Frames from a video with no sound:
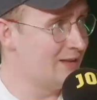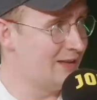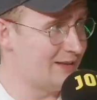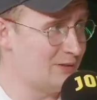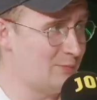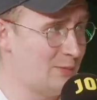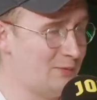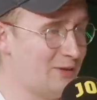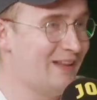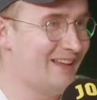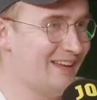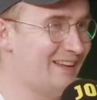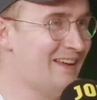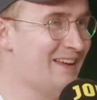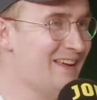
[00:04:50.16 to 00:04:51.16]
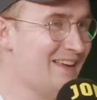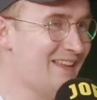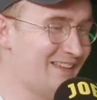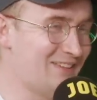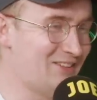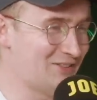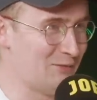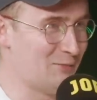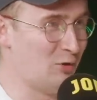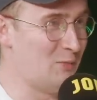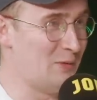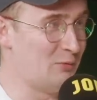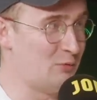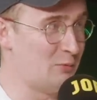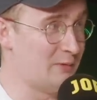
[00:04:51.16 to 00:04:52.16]
Like the people, like the Just Stop Oil
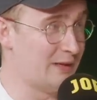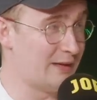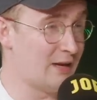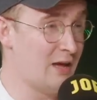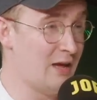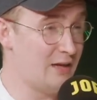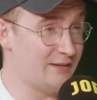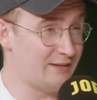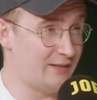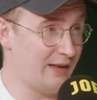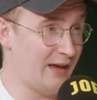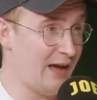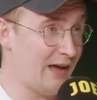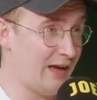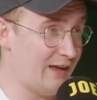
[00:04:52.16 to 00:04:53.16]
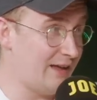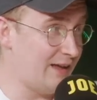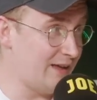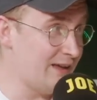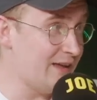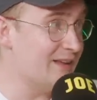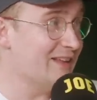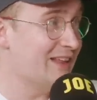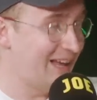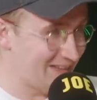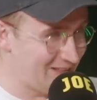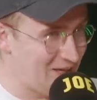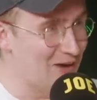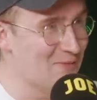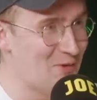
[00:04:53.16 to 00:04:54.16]
people would be like, "Is that it? Like,
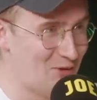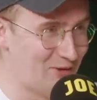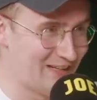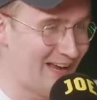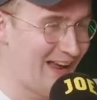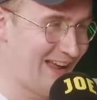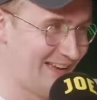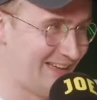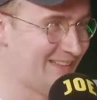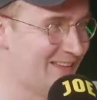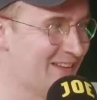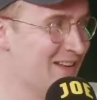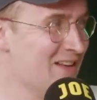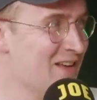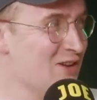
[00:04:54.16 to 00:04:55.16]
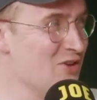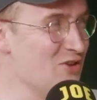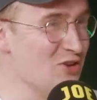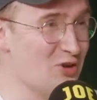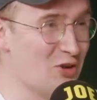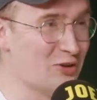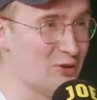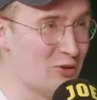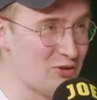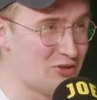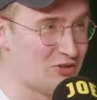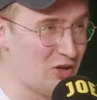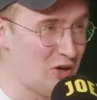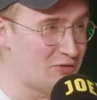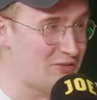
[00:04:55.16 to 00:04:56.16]
come on, guys. You guys fucking suck. You're not gluing
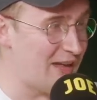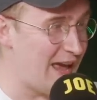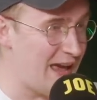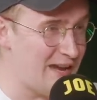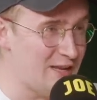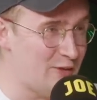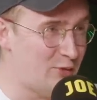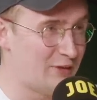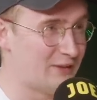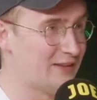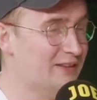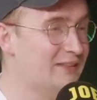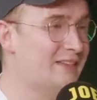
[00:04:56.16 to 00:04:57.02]
yourselves to anything." But